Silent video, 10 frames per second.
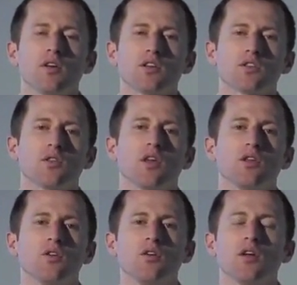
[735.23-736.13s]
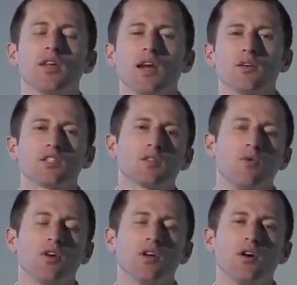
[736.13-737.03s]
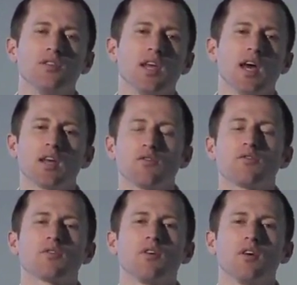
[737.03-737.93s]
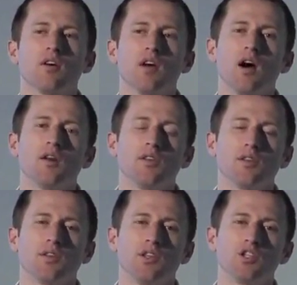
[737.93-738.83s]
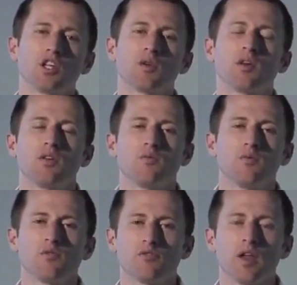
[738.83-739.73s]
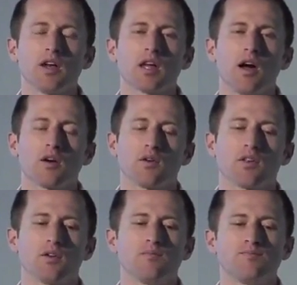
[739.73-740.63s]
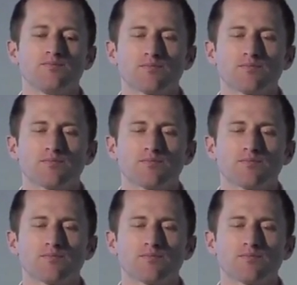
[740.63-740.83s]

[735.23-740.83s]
so that you'll announce to more nodes ahead of the legitimate flooding algorithm.